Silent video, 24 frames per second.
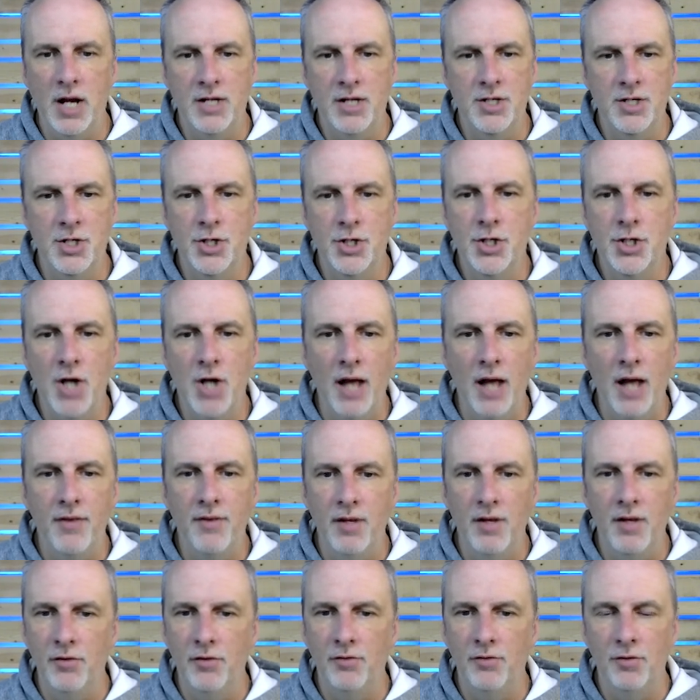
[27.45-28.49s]
I just shot
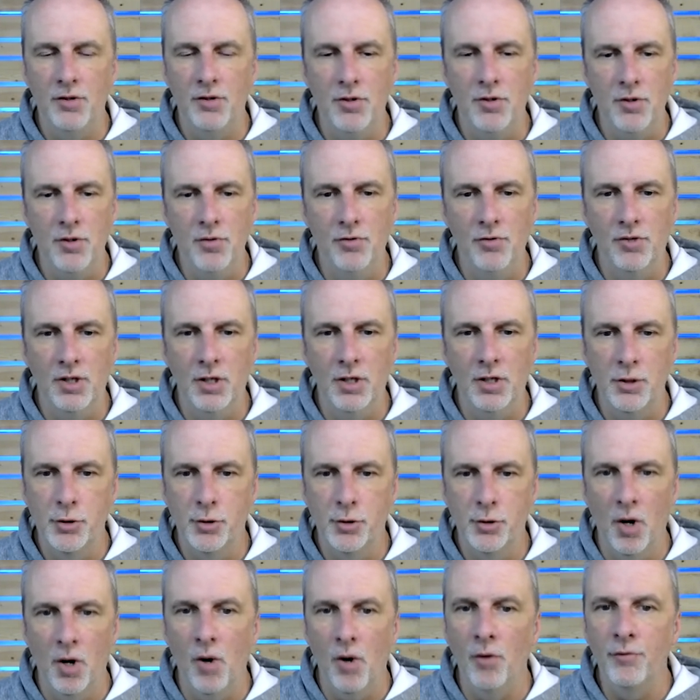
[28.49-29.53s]
this using a
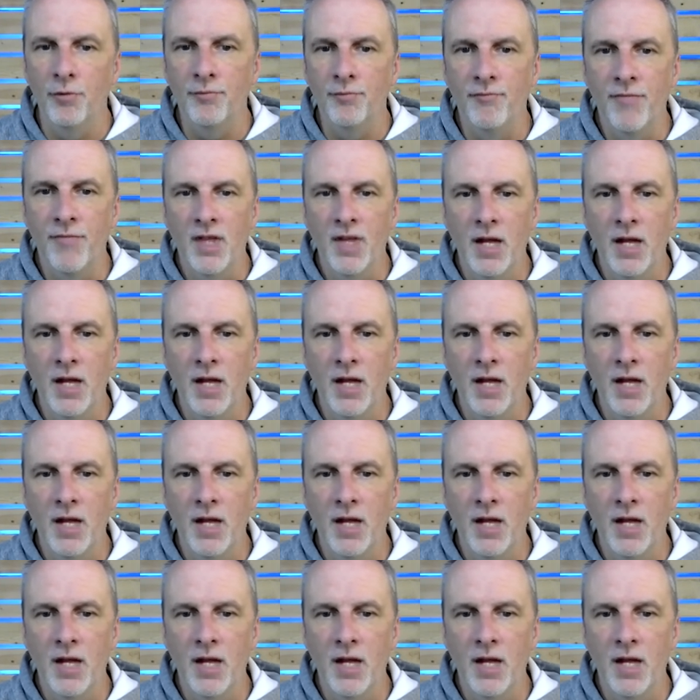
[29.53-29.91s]
drone.